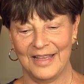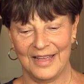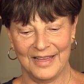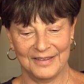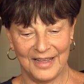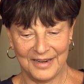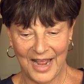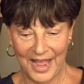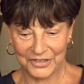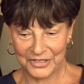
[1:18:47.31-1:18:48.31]
and, and
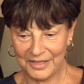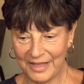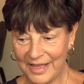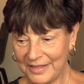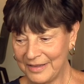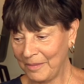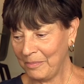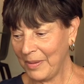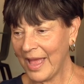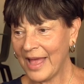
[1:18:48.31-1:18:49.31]
actually, they ended up,
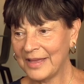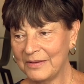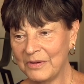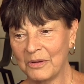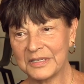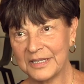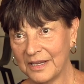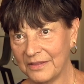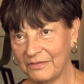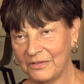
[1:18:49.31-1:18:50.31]
we were all
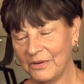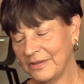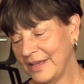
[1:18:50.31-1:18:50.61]
sitting on the floor,